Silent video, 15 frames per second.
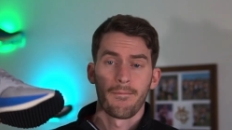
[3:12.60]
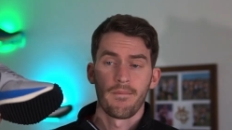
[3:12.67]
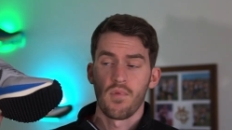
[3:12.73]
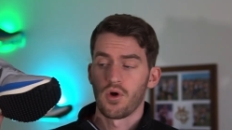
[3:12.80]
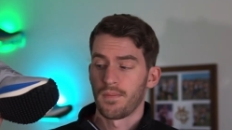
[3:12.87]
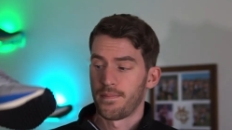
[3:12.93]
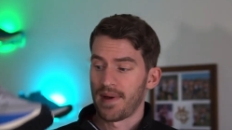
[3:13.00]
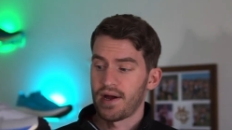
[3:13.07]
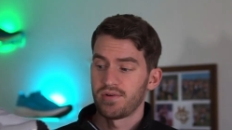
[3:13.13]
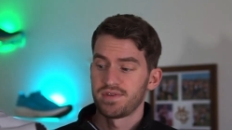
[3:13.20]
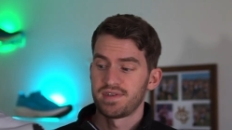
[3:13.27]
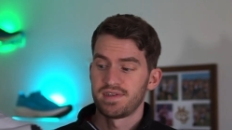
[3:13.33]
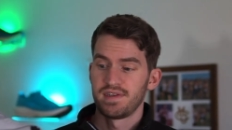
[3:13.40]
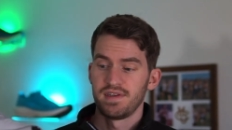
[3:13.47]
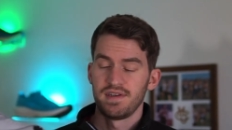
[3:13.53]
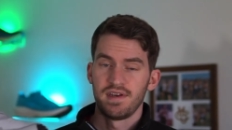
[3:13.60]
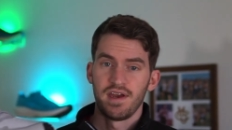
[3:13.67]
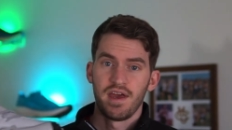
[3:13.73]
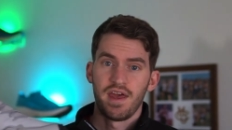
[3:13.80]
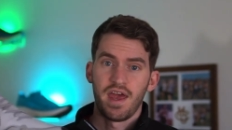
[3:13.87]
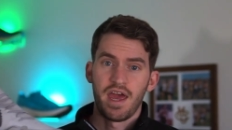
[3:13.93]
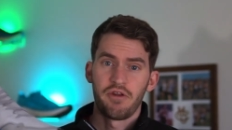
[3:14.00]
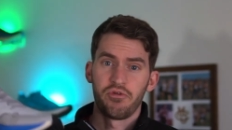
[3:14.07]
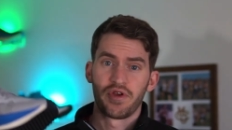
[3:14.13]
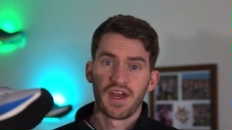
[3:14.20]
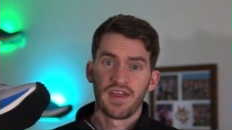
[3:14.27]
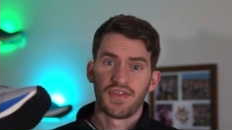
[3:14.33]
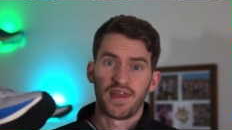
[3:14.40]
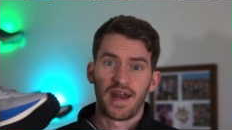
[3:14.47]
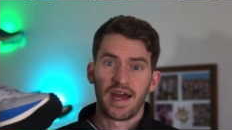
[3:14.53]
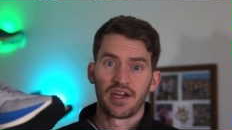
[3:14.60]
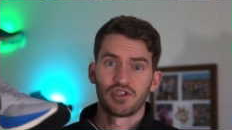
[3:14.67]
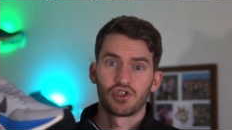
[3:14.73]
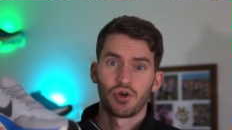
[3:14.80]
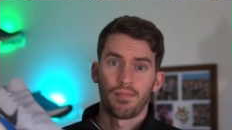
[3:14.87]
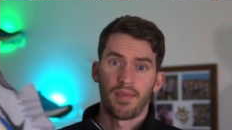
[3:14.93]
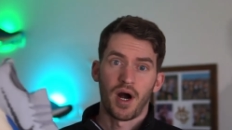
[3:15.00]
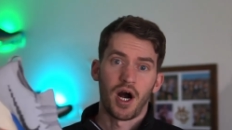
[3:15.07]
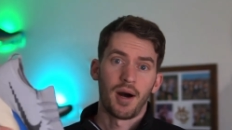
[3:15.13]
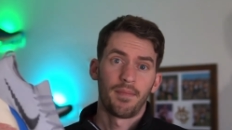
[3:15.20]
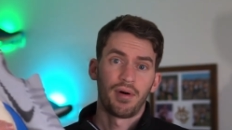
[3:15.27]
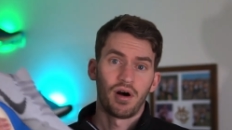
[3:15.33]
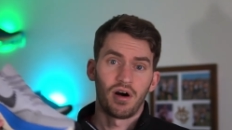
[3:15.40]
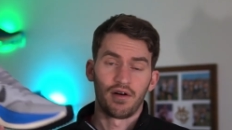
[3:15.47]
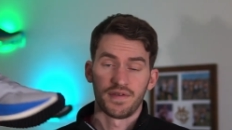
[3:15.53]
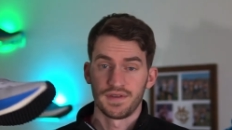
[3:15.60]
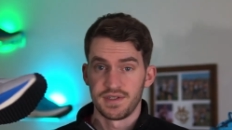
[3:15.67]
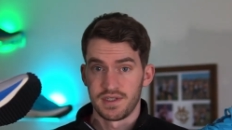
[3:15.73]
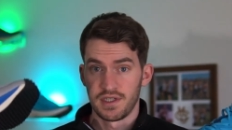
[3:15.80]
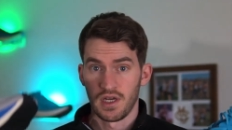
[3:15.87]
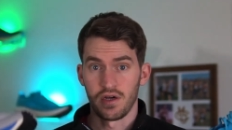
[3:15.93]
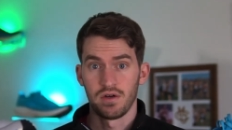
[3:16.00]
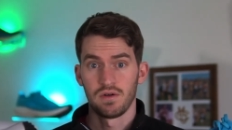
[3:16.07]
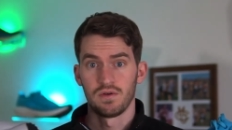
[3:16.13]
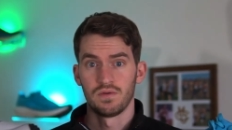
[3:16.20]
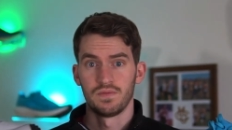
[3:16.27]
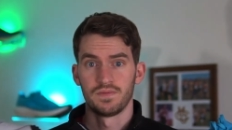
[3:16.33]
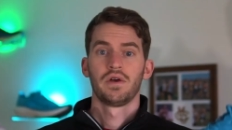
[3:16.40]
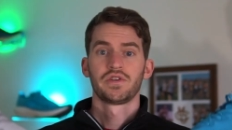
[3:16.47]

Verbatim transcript: more bouncy, and you get that extra pop off the toe.